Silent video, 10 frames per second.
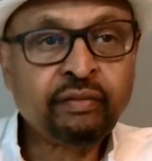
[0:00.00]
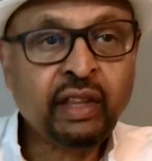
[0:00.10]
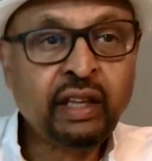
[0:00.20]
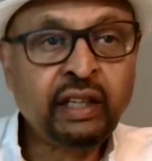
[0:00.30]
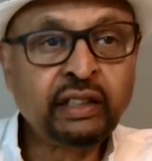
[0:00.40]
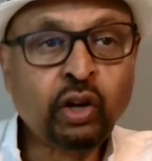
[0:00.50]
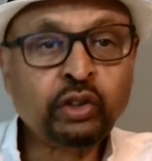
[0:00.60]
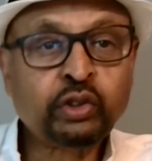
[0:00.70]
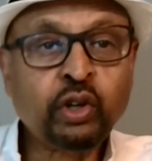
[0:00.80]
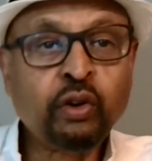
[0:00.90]
He's
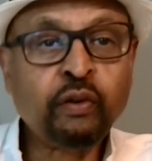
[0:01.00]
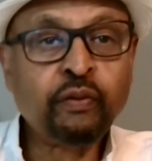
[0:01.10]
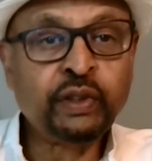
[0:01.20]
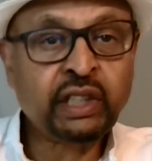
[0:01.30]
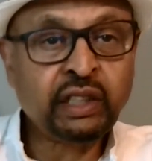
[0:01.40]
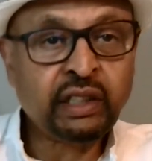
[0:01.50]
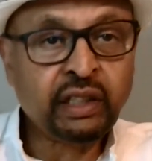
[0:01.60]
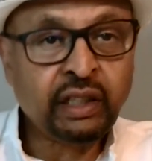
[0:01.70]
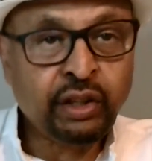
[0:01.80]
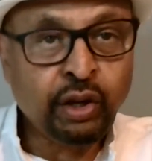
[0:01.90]
also visited
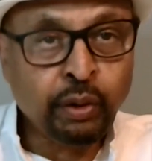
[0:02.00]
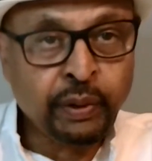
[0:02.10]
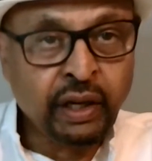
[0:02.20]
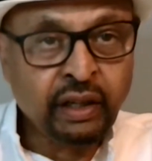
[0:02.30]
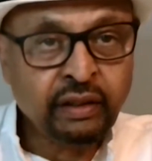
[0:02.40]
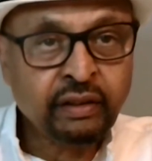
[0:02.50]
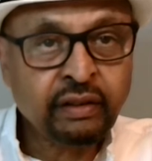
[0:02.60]
Ethiopia,